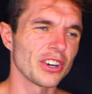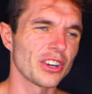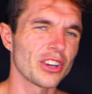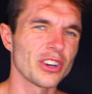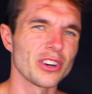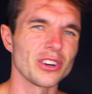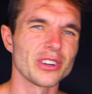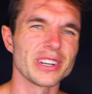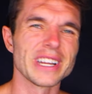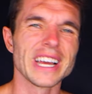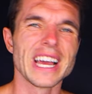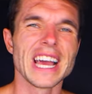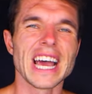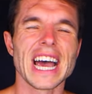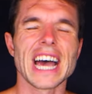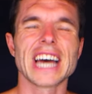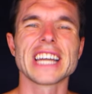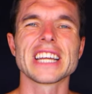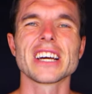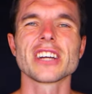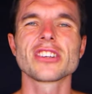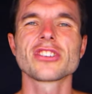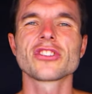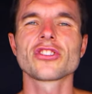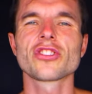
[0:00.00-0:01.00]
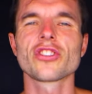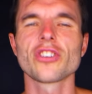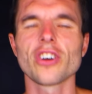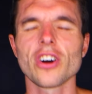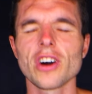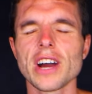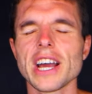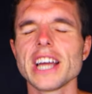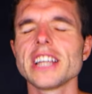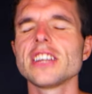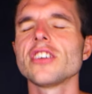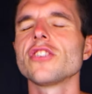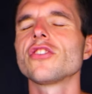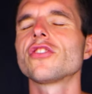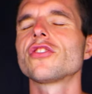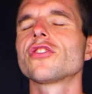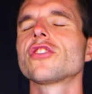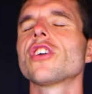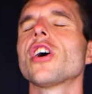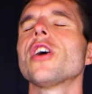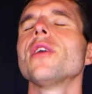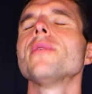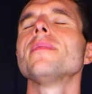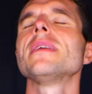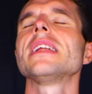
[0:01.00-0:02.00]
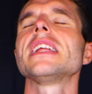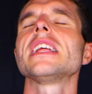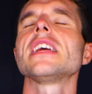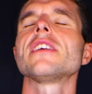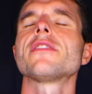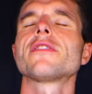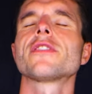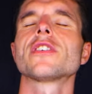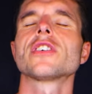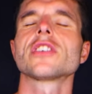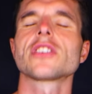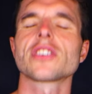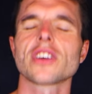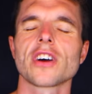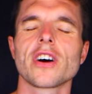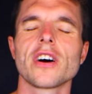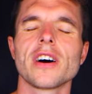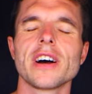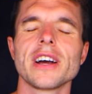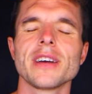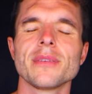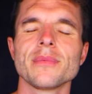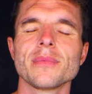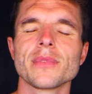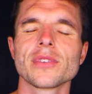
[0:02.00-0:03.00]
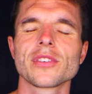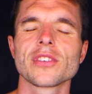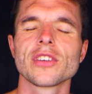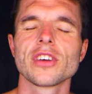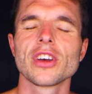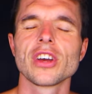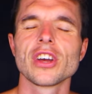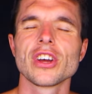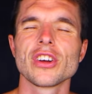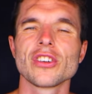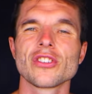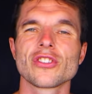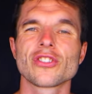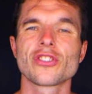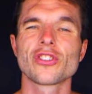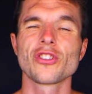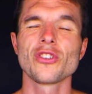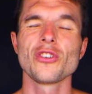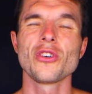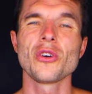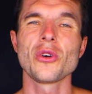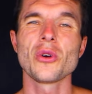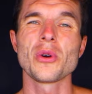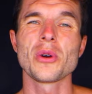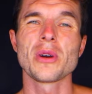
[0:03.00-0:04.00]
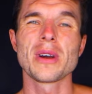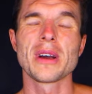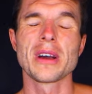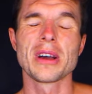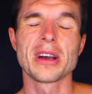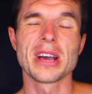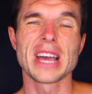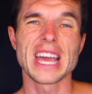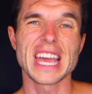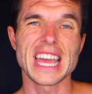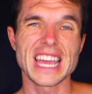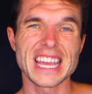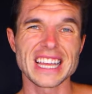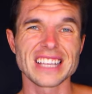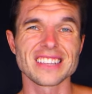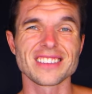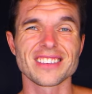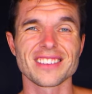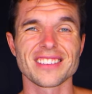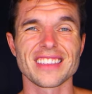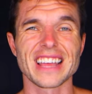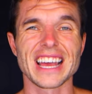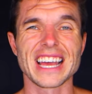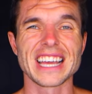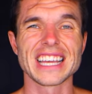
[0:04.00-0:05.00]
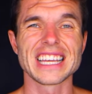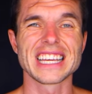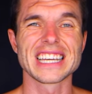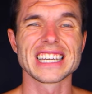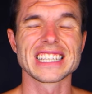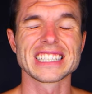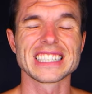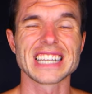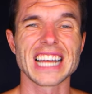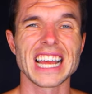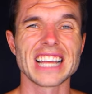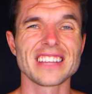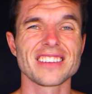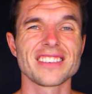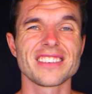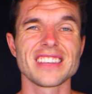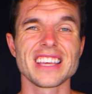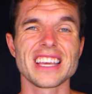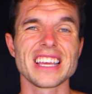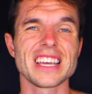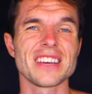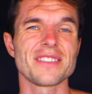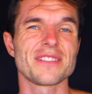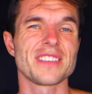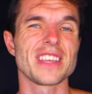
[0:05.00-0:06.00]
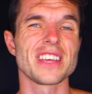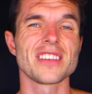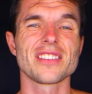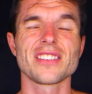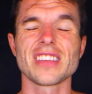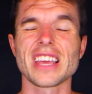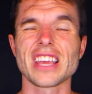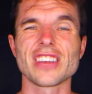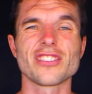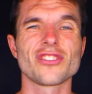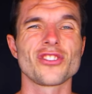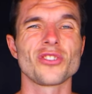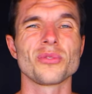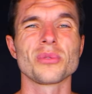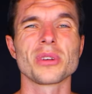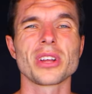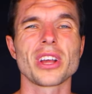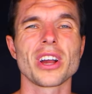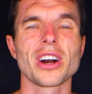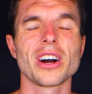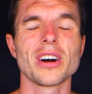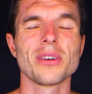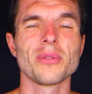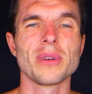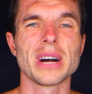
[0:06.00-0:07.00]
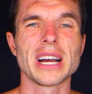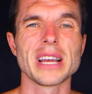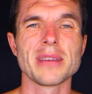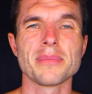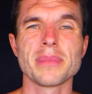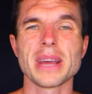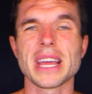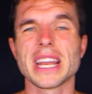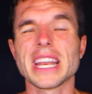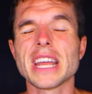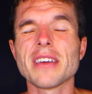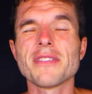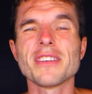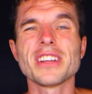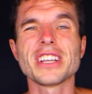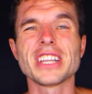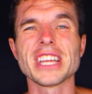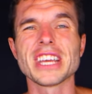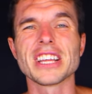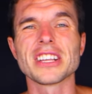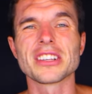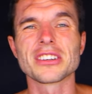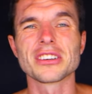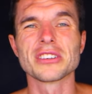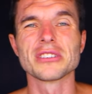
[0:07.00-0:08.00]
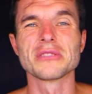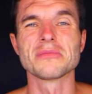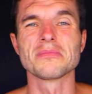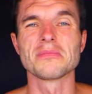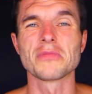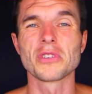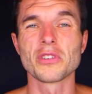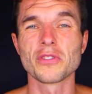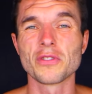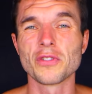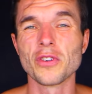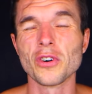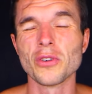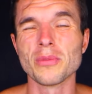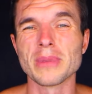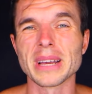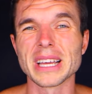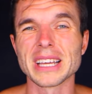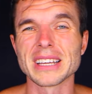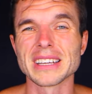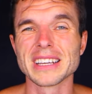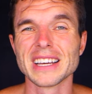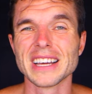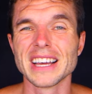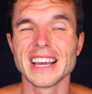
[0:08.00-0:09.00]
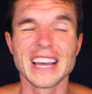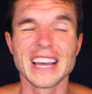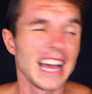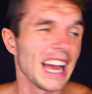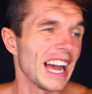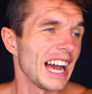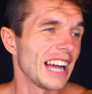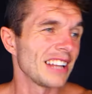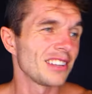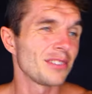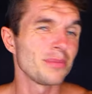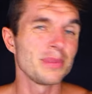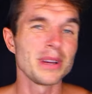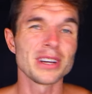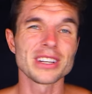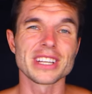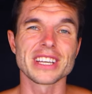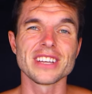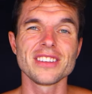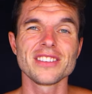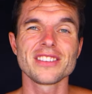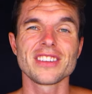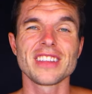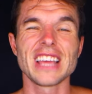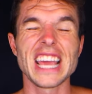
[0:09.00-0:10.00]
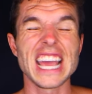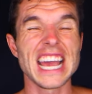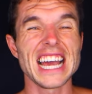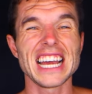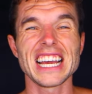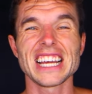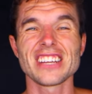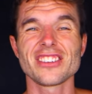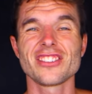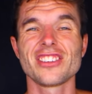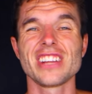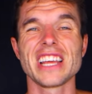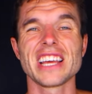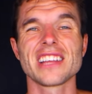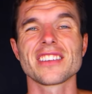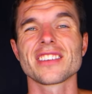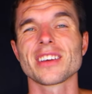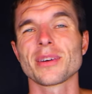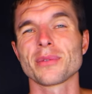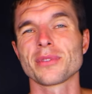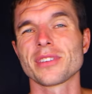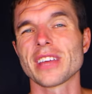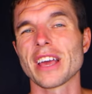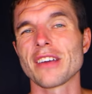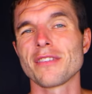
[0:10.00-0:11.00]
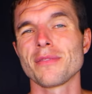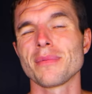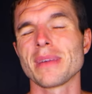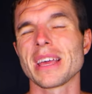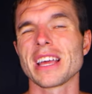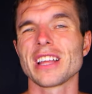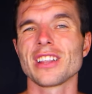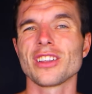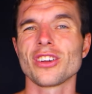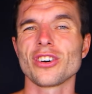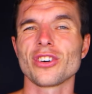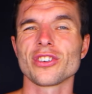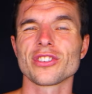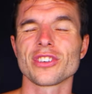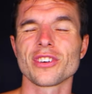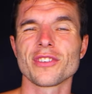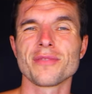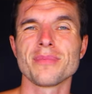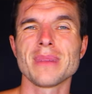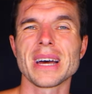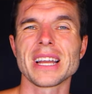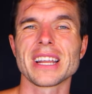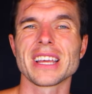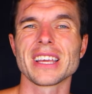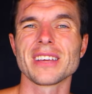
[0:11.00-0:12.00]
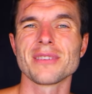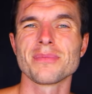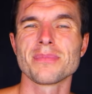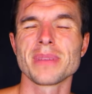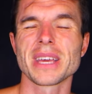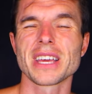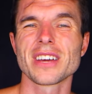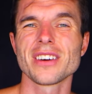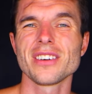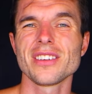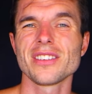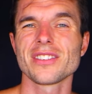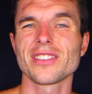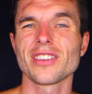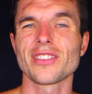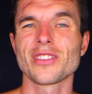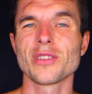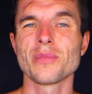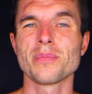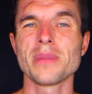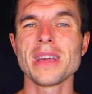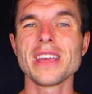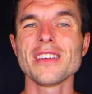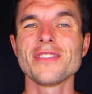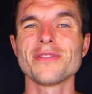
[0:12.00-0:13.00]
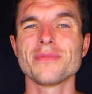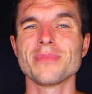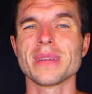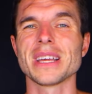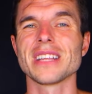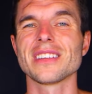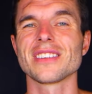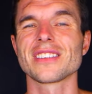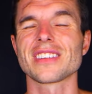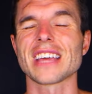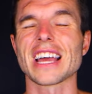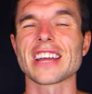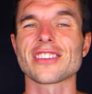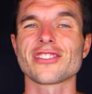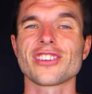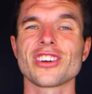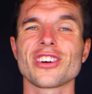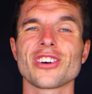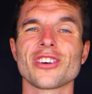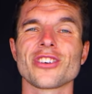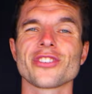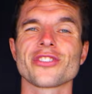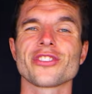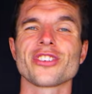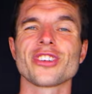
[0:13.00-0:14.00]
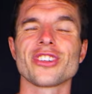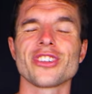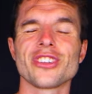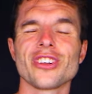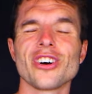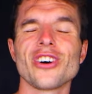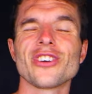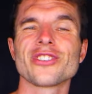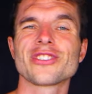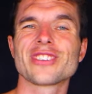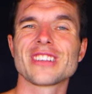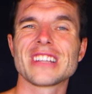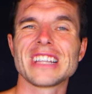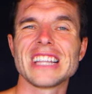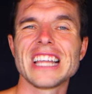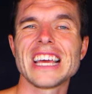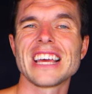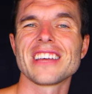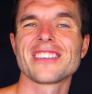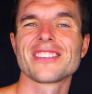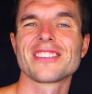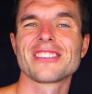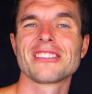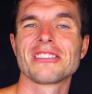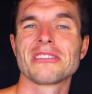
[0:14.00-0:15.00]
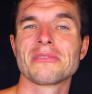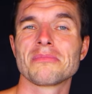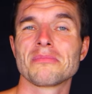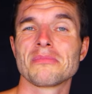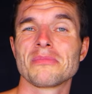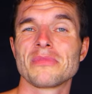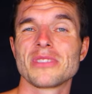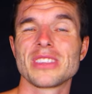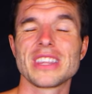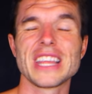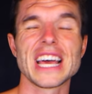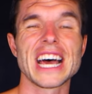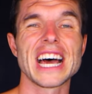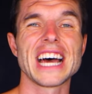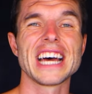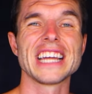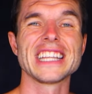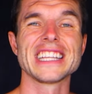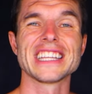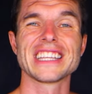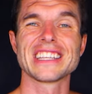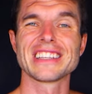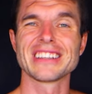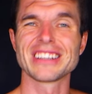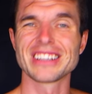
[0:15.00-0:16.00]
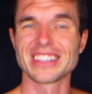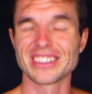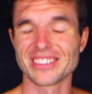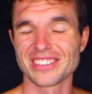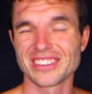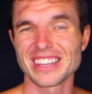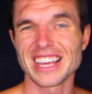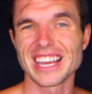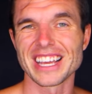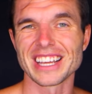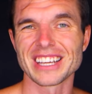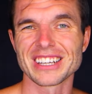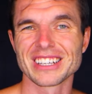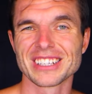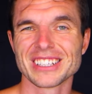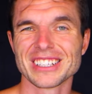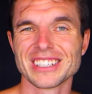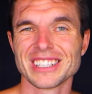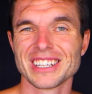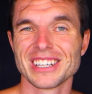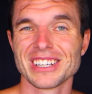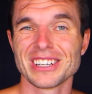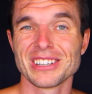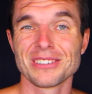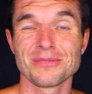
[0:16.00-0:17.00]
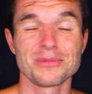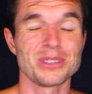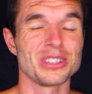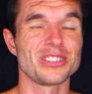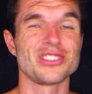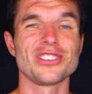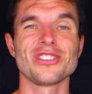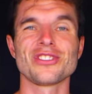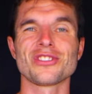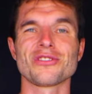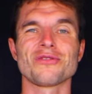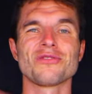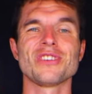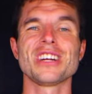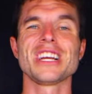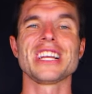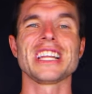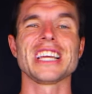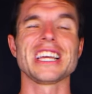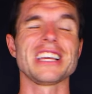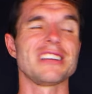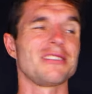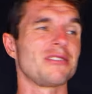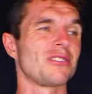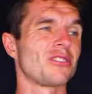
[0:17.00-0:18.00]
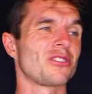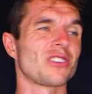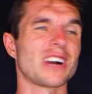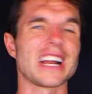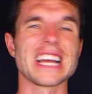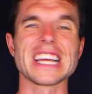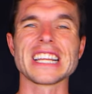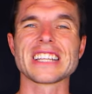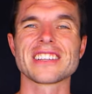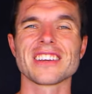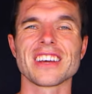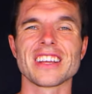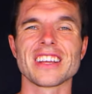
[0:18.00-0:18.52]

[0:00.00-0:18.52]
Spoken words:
good? And I tried so many different times to eat steak and see if this issue would go away, but it never did for me. And to be honest, it actually ends up saving me a lot of money because the beef mince actually costs a lot less than the steak, which is a really great